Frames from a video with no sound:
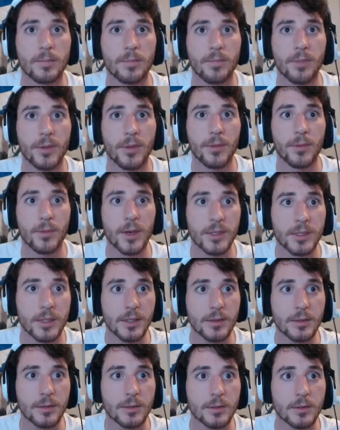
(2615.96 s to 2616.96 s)
What is it?
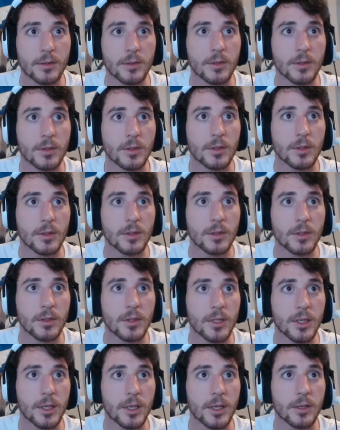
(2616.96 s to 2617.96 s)
It's
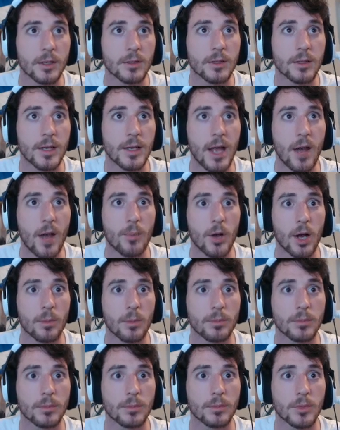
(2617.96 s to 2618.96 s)
a nail bomb.
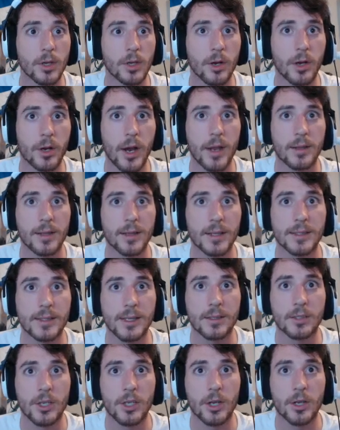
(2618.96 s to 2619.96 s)
Alright, that
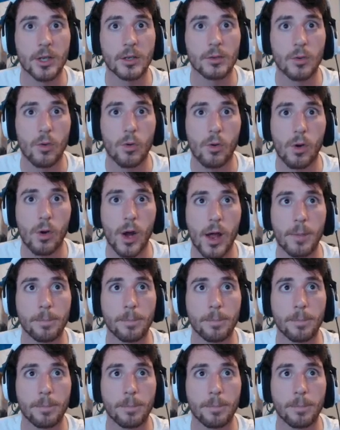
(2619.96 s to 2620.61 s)
sounds good. Alright.